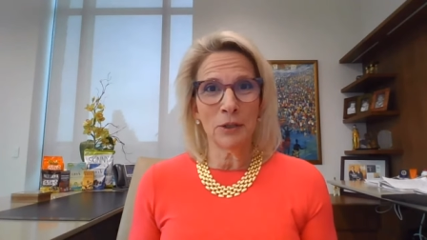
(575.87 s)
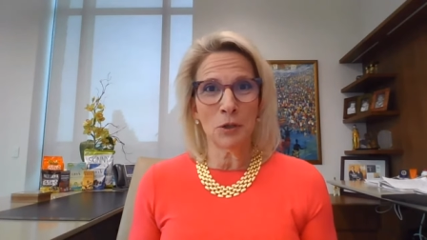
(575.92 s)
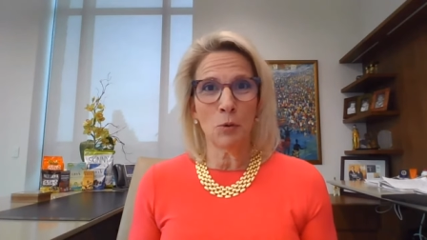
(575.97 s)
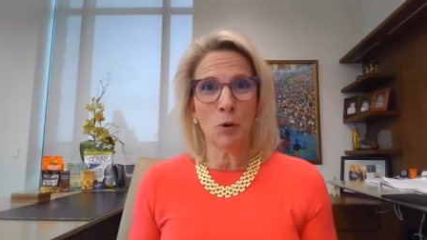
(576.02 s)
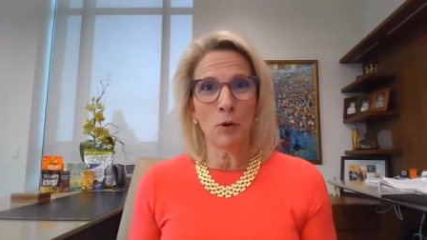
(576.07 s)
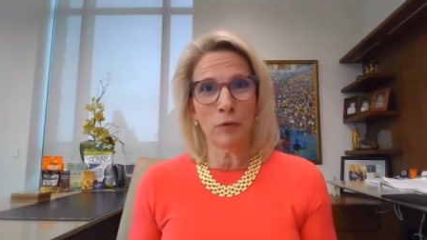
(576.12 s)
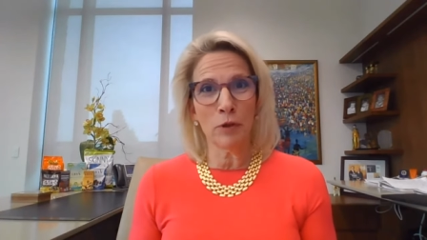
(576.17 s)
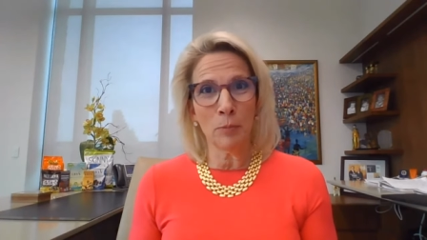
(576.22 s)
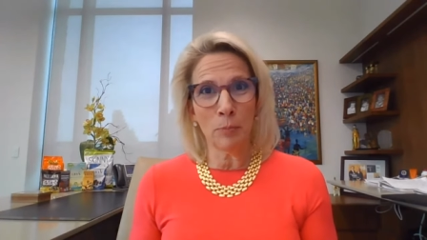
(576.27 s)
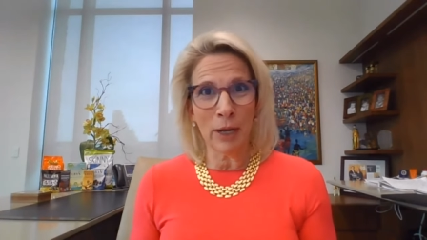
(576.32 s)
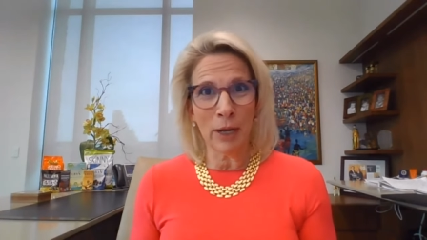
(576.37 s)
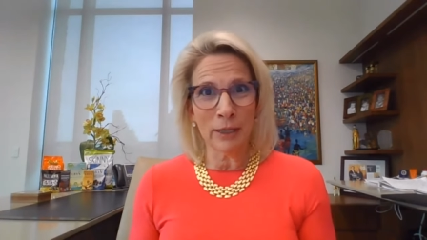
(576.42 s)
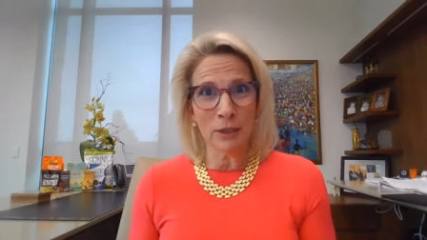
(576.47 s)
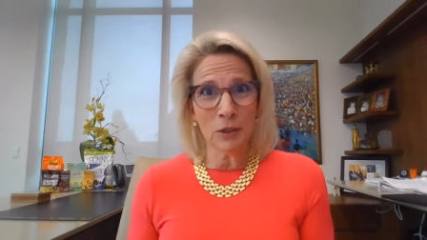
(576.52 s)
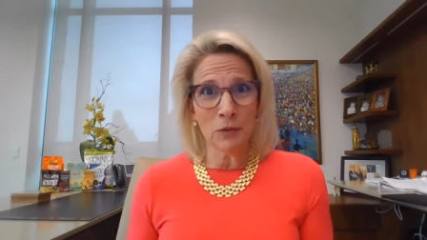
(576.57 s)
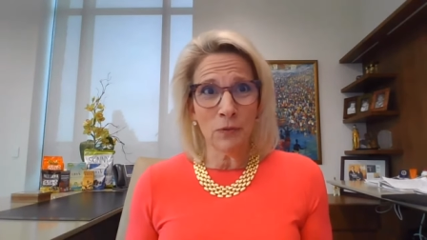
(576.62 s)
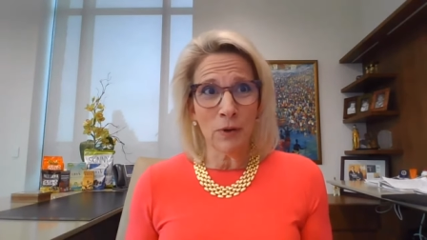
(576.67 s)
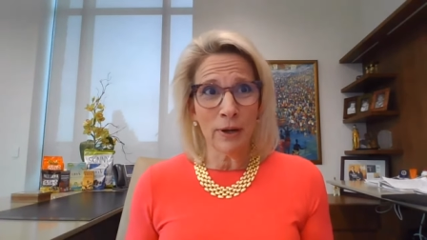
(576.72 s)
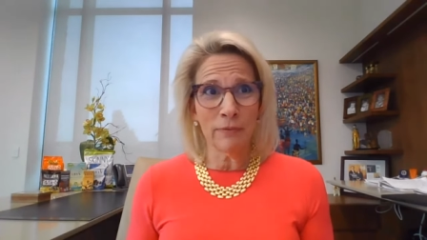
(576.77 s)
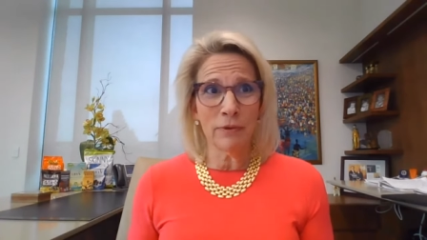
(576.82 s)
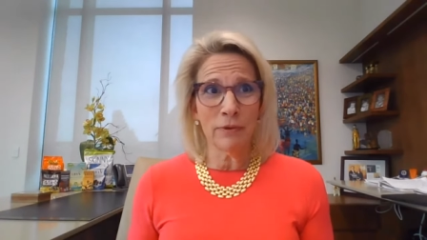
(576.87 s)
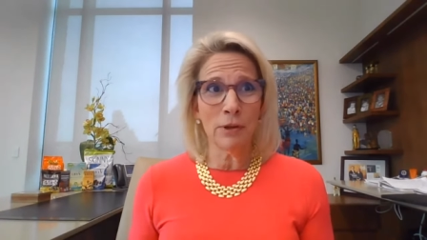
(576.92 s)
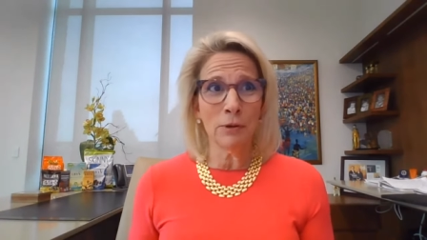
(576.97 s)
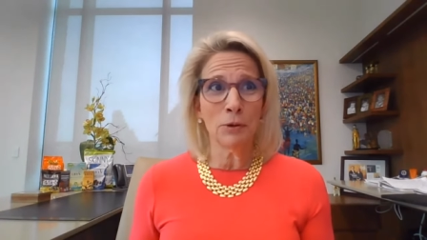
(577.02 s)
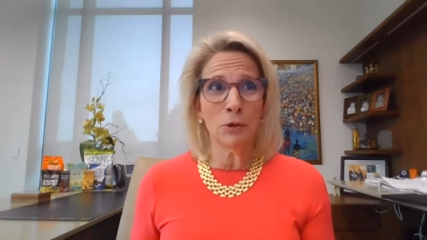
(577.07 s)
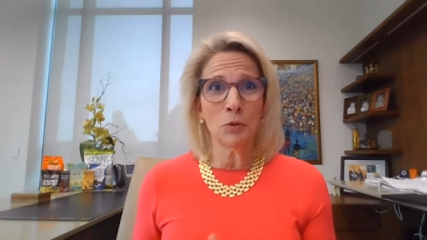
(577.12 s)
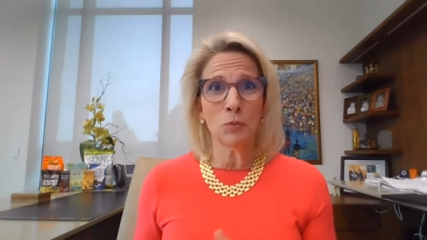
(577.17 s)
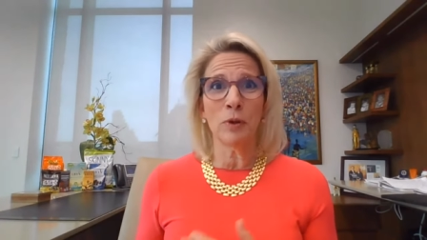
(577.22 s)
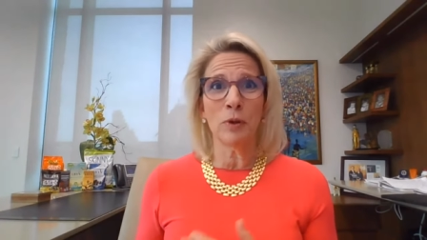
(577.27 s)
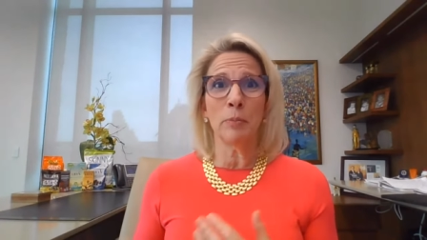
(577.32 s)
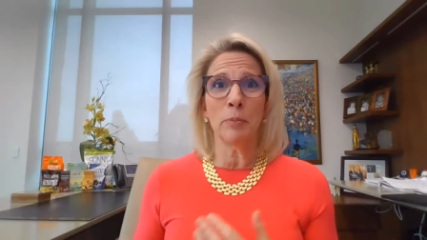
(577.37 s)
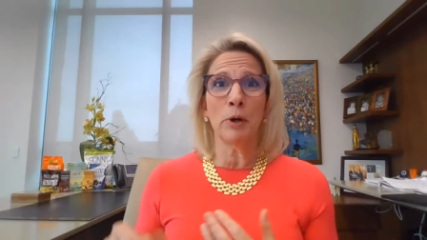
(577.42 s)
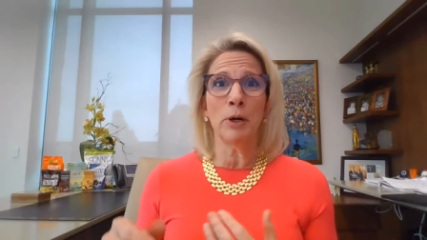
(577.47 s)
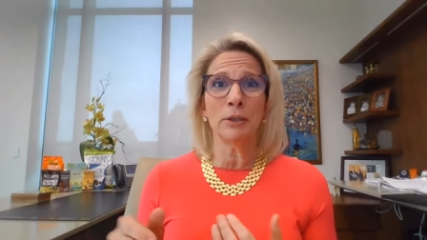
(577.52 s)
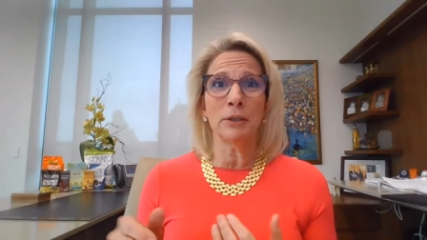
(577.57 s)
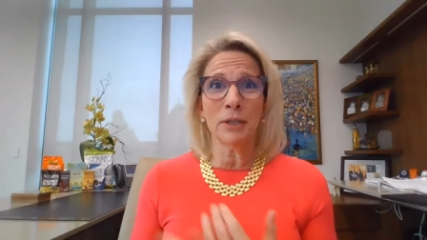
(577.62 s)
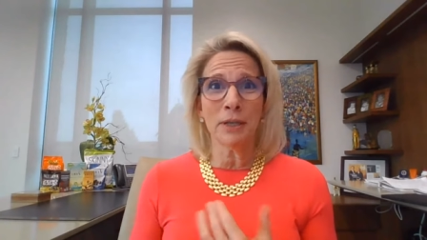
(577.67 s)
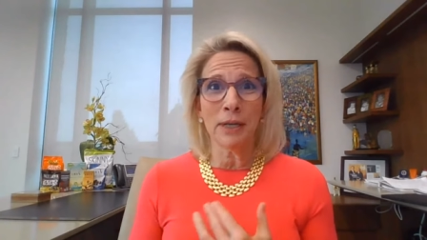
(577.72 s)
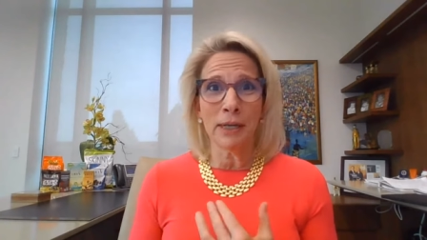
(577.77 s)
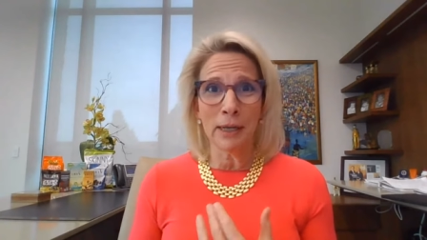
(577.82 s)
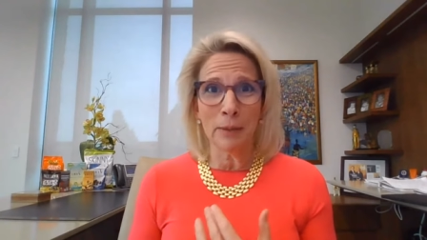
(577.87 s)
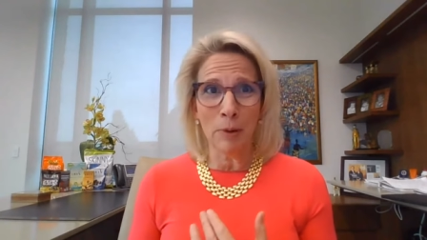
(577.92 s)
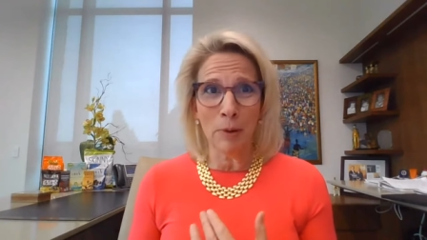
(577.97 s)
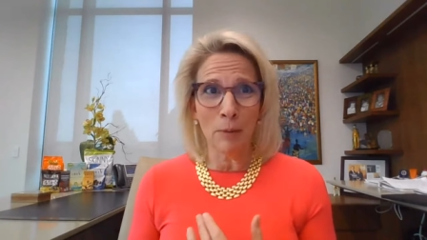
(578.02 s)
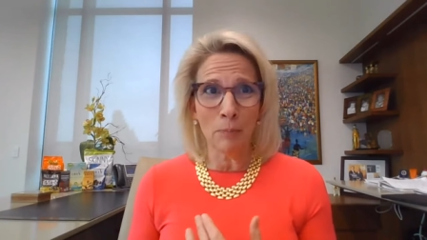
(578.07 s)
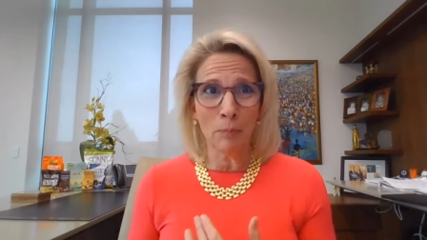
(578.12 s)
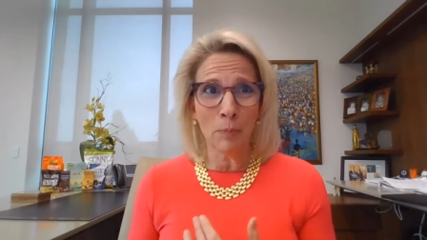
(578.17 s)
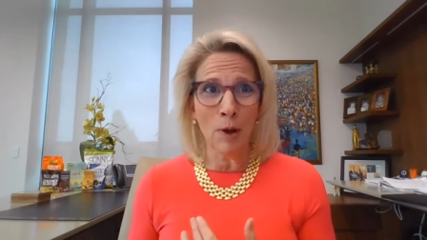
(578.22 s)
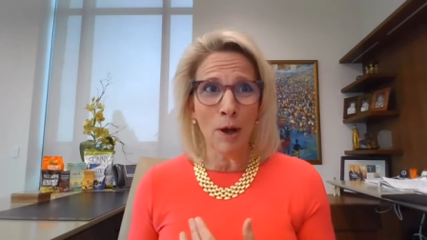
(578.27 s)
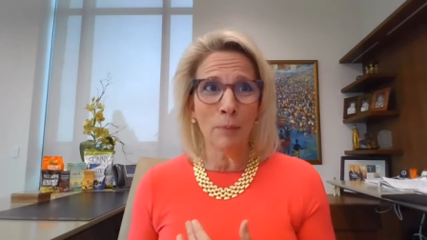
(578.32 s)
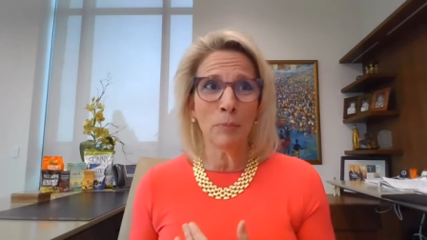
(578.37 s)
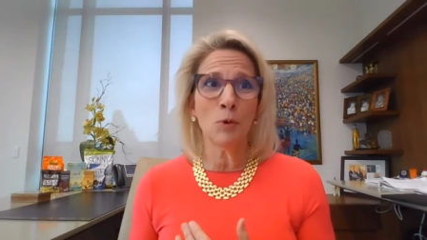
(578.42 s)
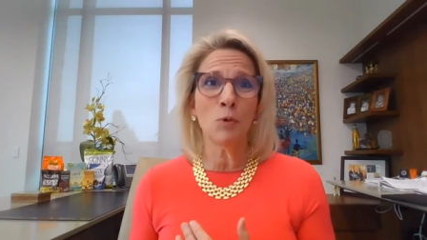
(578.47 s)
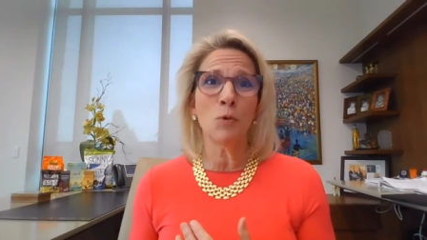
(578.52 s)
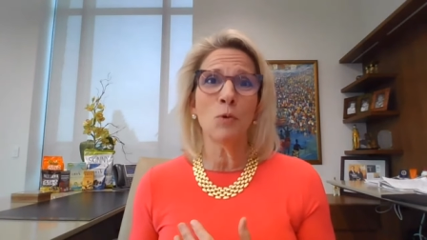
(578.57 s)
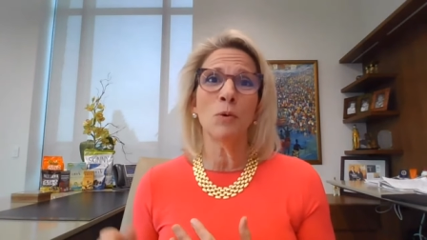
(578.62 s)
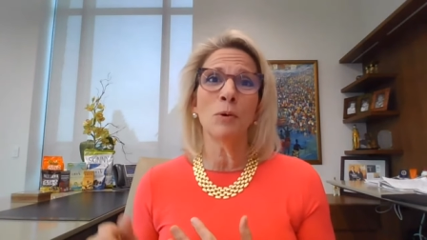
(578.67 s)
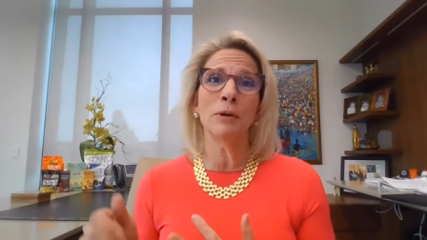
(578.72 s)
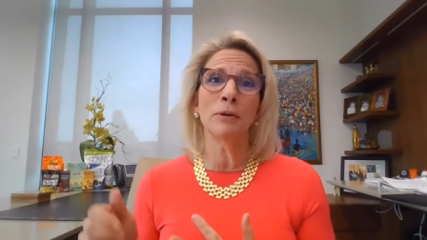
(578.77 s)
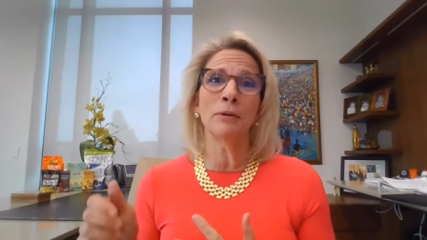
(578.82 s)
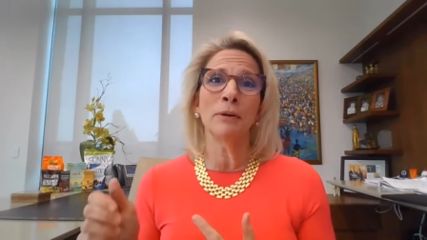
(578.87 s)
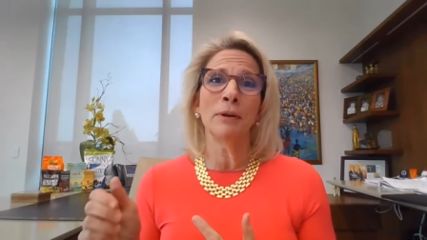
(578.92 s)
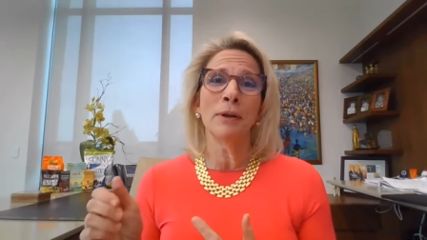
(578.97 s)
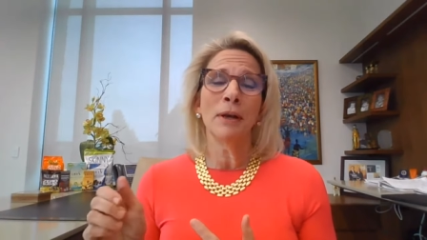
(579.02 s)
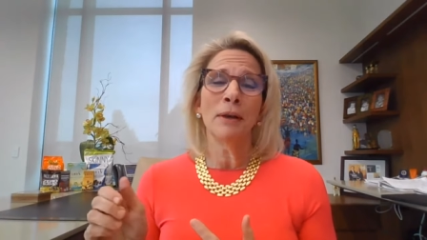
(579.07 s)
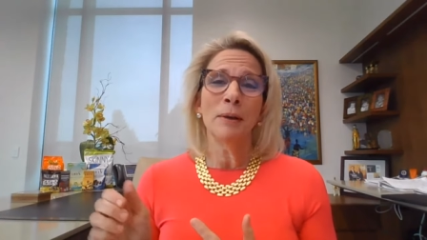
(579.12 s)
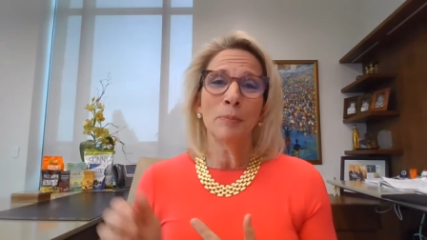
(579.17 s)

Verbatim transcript: So over the past five years, we bought Skinny Pop Popcorn,